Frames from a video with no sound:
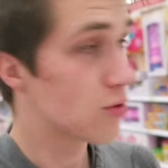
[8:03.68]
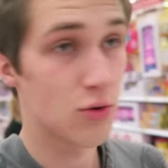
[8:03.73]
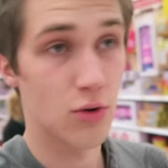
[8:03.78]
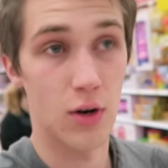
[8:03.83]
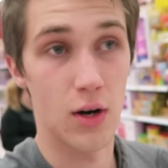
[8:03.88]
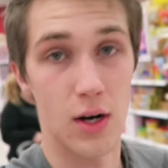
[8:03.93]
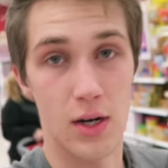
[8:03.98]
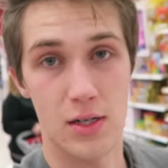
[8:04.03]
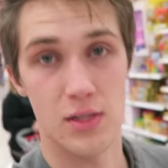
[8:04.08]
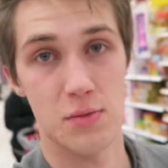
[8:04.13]

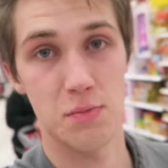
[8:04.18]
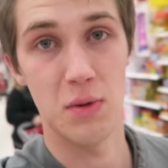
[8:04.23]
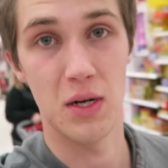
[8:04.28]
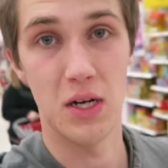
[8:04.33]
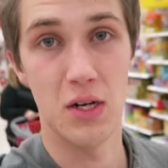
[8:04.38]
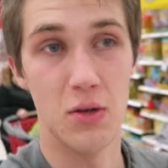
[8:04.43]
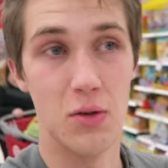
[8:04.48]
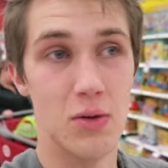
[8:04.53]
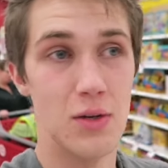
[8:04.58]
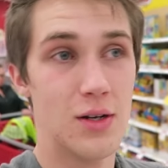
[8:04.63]

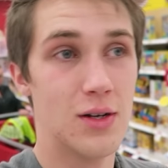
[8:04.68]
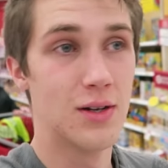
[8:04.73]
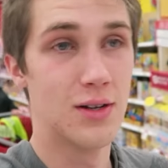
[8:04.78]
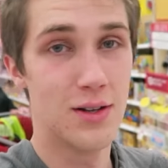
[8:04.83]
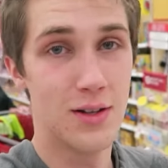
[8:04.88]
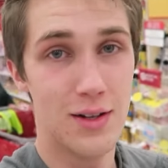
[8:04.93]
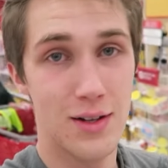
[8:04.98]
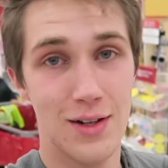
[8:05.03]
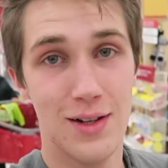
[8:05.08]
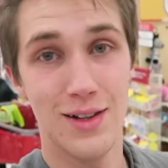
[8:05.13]
crossbow,
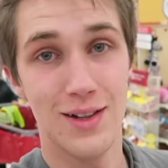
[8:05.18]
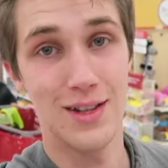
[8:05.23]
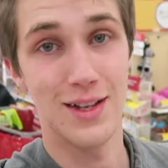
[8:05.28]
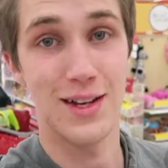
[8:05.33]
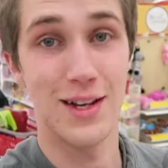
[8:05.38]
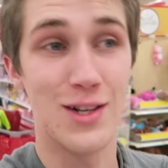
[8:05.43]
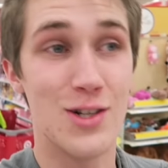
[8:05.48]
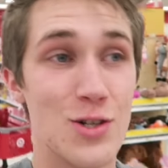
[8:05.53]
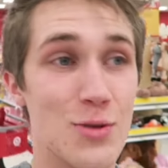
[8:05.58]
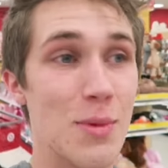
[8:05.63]

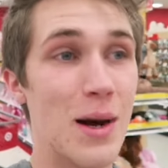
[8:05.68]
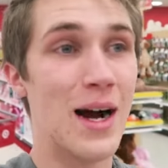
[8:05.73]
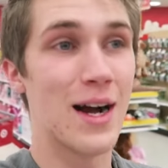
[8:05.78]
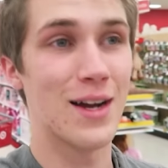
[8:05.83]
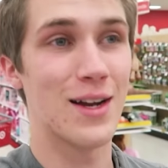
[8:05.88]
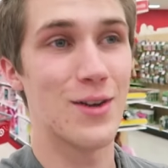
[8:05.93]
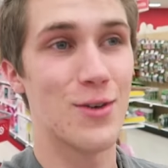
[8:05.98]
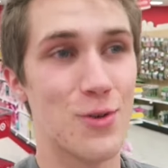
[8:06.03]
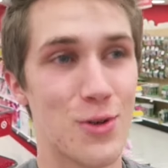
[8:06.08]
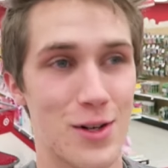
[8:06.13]
like a
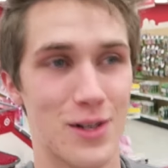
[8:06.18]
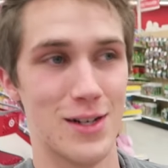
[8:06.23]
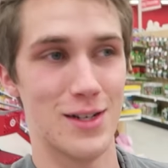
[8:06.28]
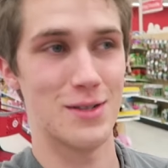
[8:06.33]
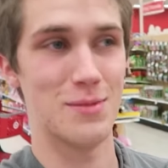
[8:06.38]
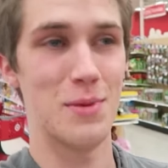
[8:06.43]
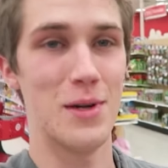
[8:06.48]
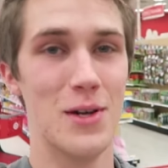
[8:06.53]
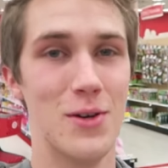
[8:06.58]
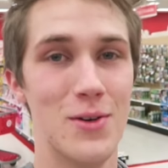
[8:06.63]
Chewbacca
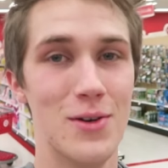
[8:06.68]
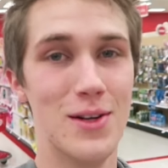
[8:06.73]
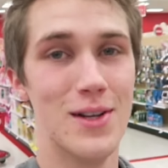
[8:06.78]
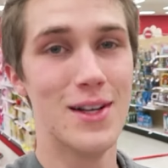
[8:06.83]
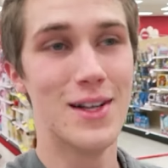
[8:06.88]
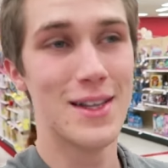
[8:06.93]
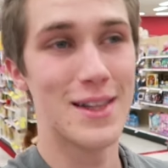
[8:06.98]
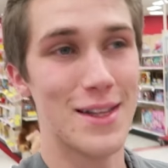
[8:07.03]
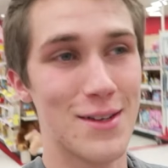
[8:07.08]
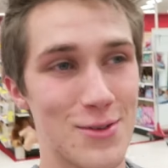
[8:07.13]
crossbow
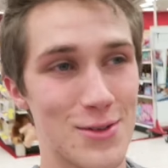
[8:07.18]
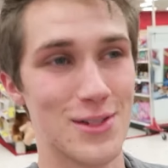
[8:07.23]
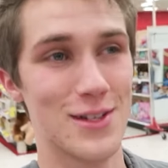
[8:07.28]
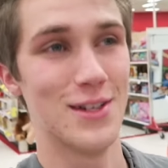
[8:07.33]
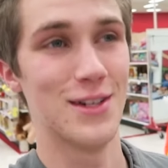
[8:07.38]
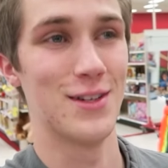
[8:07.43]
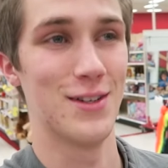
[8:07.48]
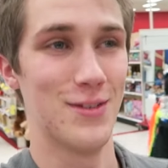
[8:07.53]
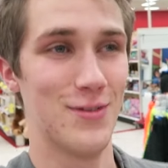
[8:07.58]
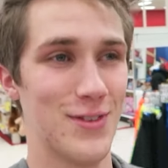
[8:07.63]
that was a
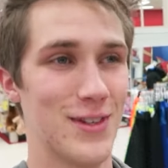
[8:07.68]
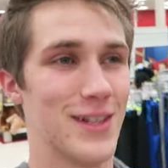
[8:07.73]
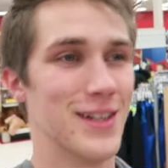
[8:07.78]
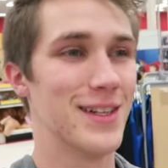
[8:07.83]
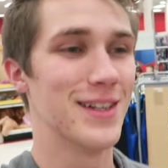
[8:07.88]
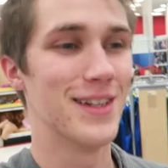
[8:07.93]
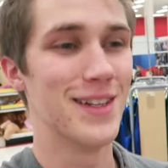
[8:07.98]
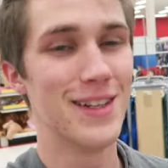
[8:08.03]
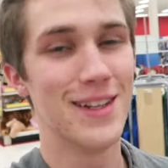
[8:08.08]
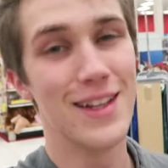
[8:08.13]
Nerf
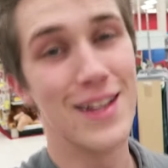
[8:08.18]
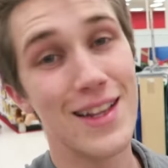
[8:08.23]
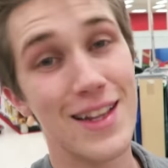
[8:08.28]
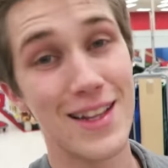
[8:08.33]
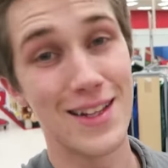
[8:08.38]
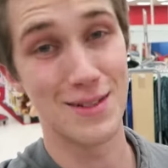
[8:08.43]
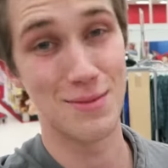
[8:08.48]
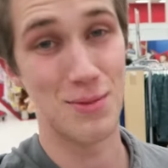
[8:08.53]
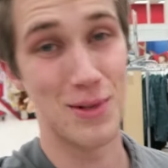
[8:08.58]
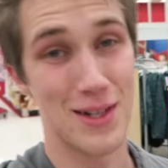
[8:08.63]
gun.
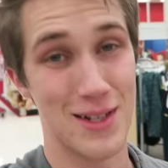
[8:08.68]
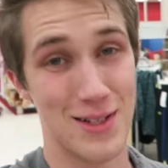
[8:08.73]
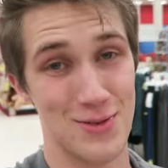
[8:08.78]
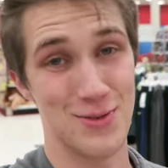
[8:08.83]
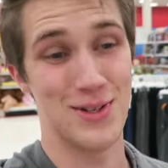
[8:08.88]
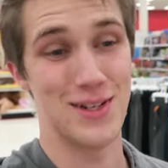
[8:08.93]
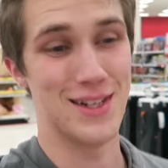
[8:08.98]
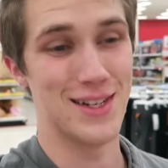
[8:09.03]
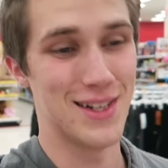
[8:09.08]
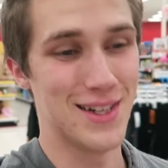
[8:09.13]
That's pretty
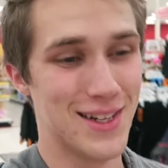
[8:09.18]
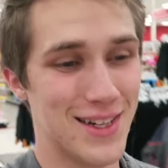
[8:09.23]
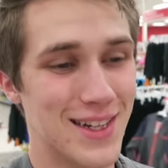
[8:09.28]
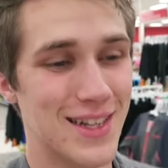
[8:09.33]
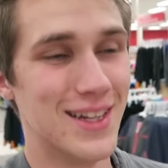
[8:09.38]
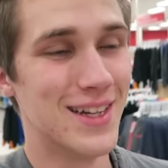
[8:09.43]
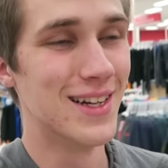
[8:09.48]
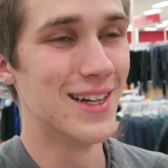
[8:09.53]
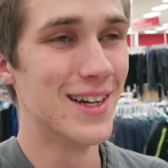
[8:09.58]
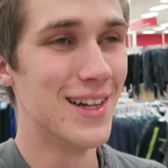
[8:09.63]
sweet.
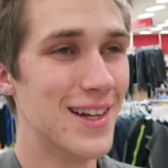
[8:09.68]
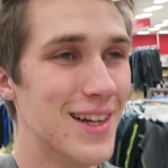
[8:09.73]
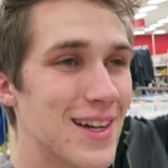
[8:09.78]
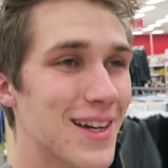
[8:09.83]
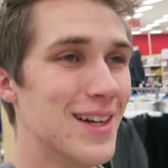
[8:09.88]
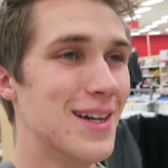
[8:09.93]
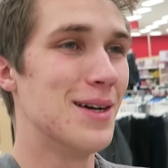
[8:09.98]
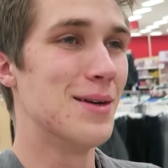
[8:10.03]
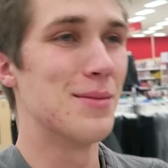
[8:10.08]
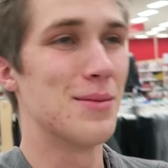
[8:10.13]

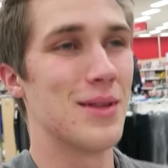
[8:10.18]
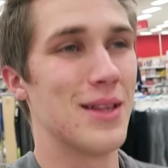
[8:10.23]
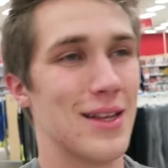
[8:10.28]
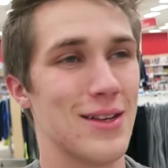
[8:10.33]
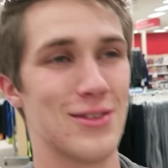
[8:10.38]
But